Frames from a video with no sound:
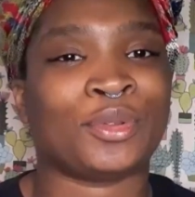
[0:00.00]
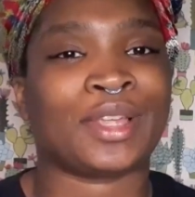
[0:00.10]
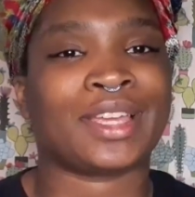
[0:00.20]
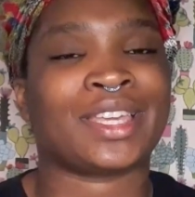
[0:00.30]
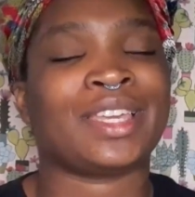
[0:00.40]

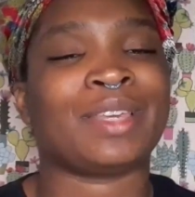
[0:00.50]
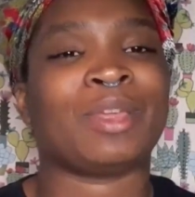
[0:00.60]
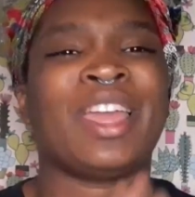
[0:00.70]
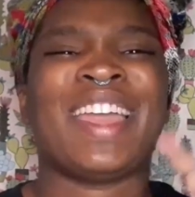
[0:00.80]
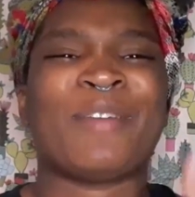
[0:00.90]
Like, me
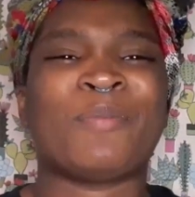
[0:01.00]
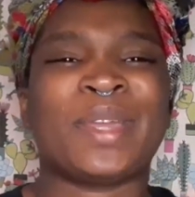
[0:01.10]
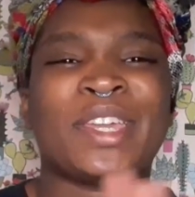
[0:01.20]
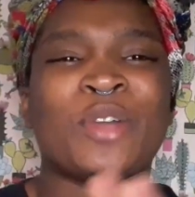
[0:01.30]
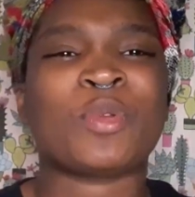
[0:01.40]
and
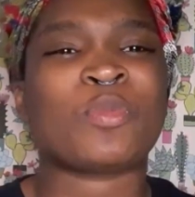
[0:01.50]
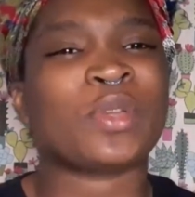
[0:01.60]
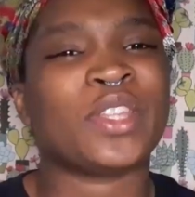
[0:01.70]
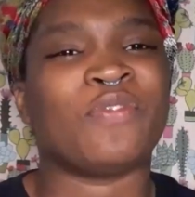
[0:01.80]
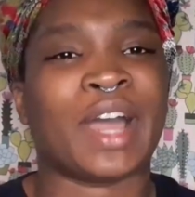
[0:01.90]
him, we
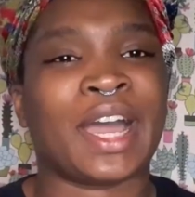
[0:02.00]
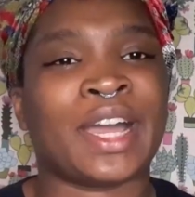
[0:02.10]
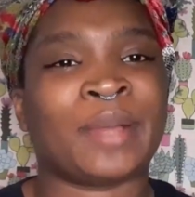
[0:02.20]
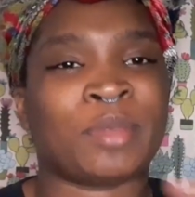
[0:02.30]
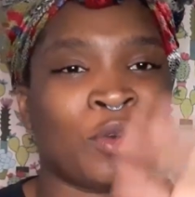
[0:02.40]
really
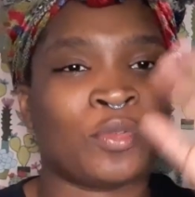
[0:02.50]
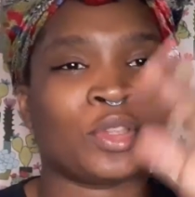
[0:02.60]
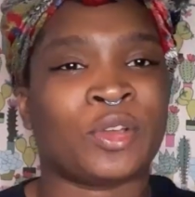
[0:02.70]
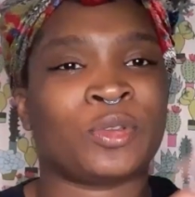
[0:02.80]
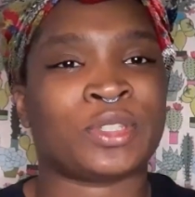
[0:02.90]
vibed over
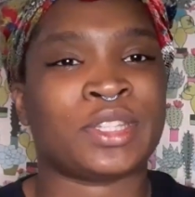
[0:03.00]
those.